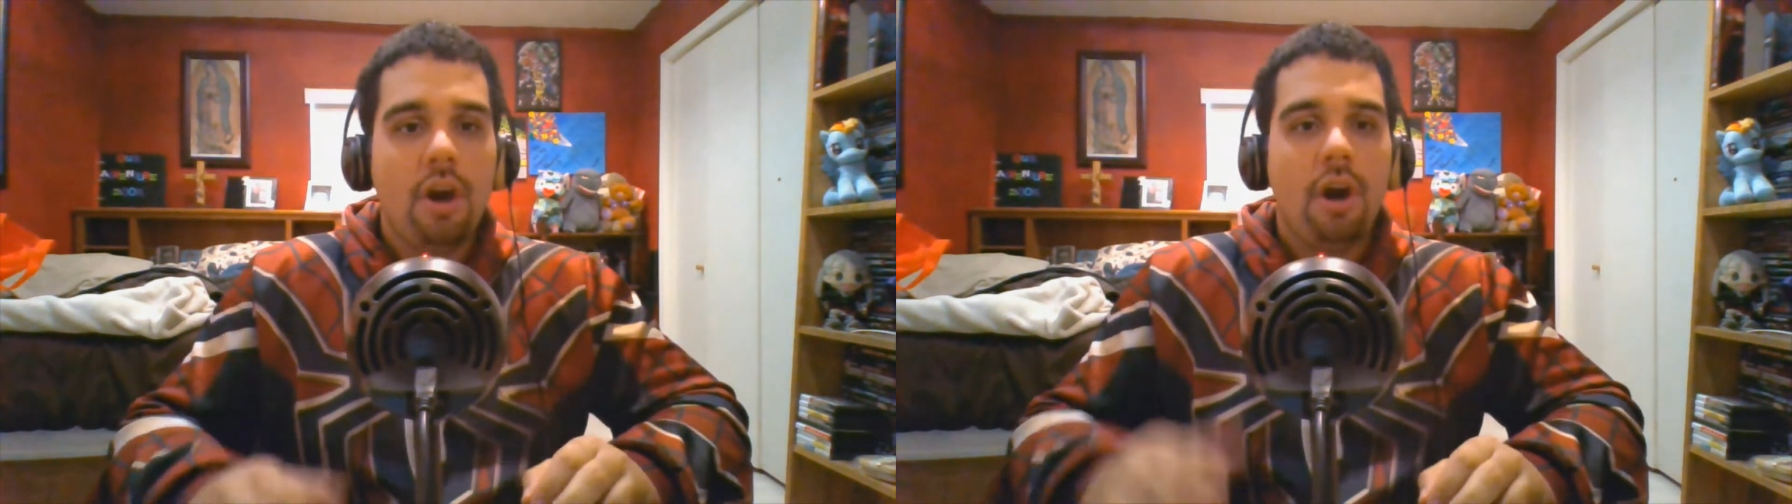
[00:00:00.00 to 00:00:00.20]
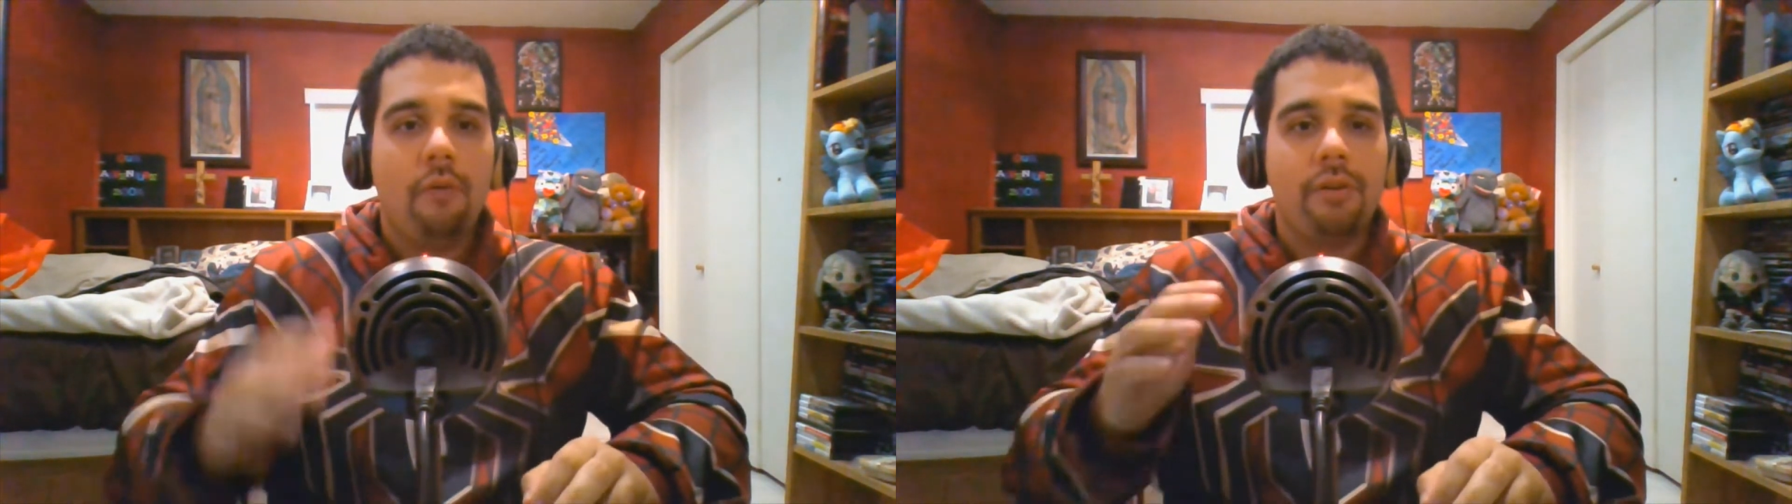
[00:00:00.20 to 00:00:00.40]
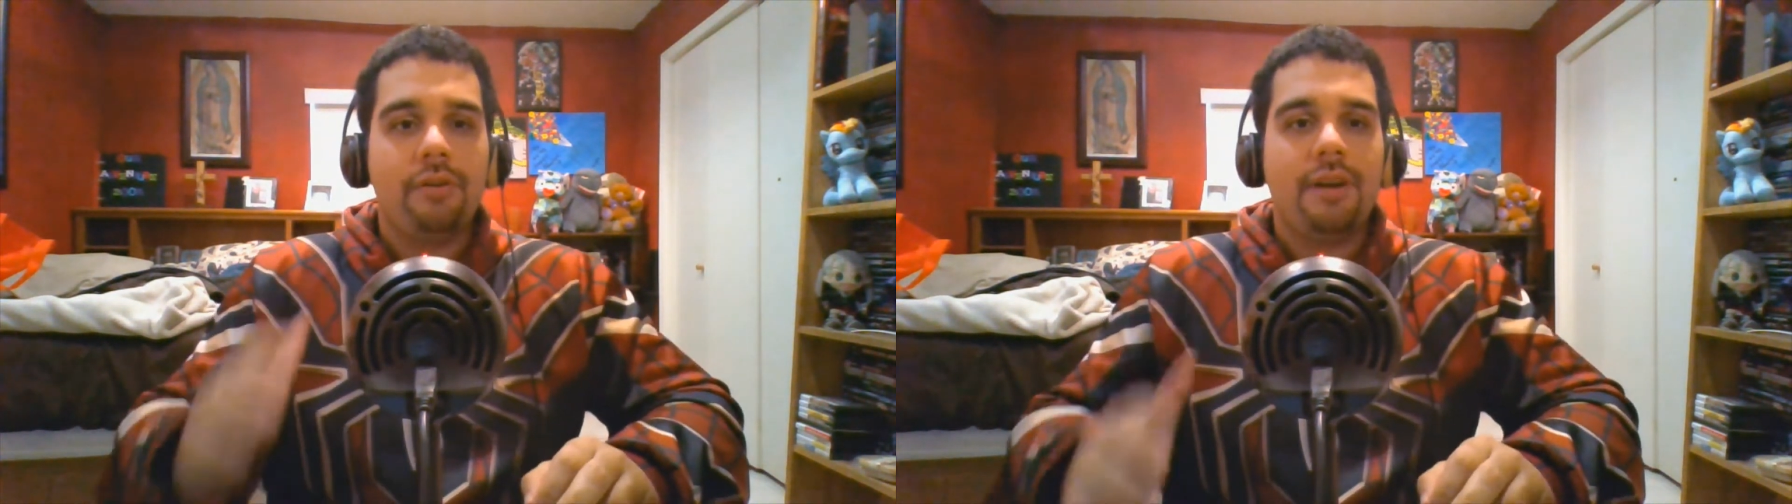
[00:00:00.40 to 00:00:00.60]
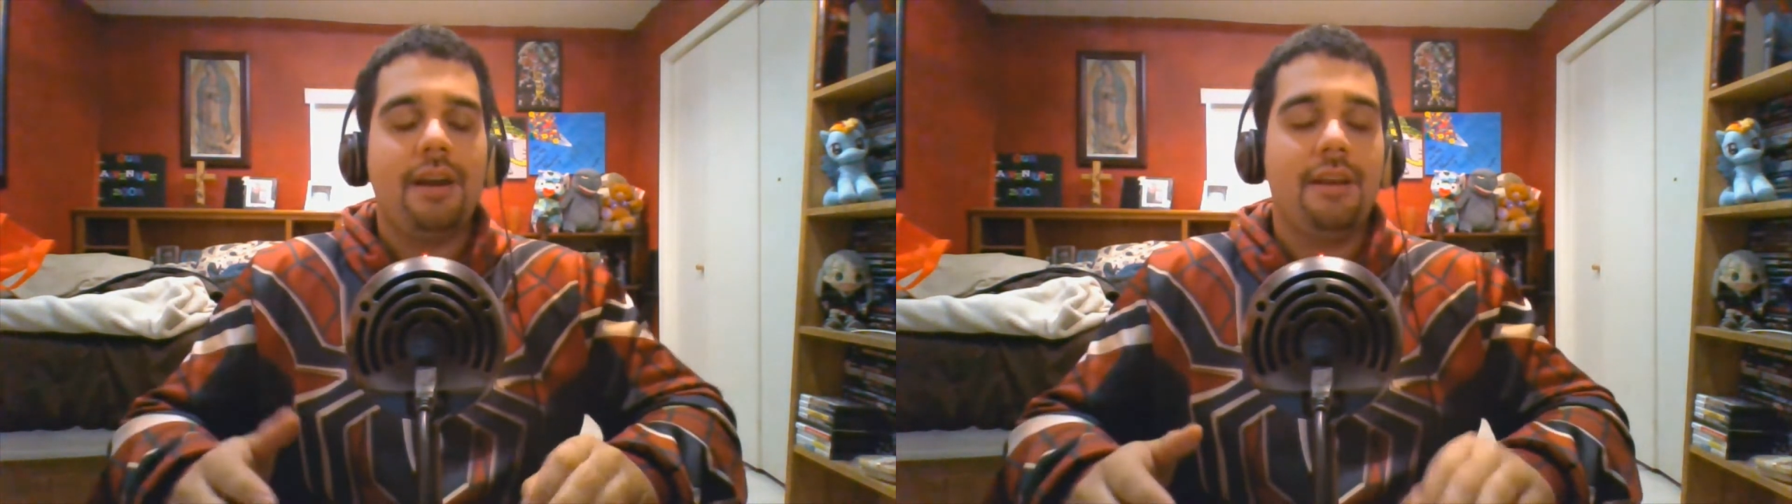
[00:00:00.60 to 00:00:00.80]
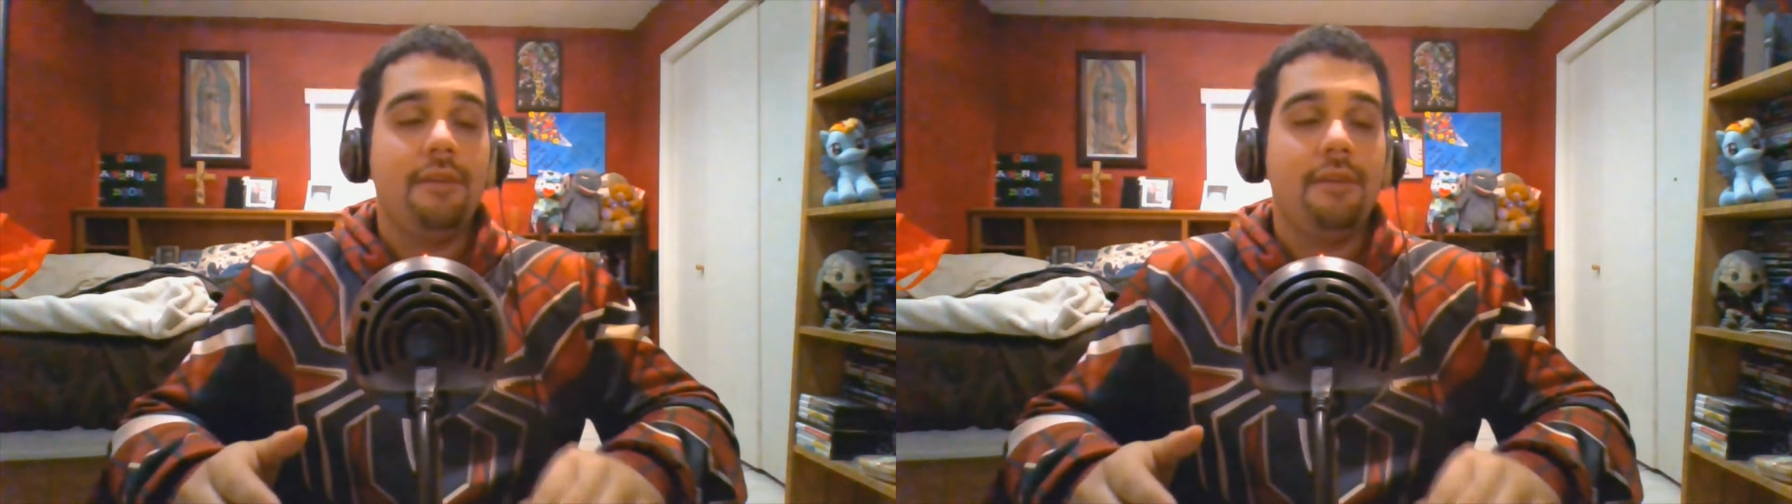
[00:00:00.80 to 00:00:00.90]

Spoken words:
of whether or not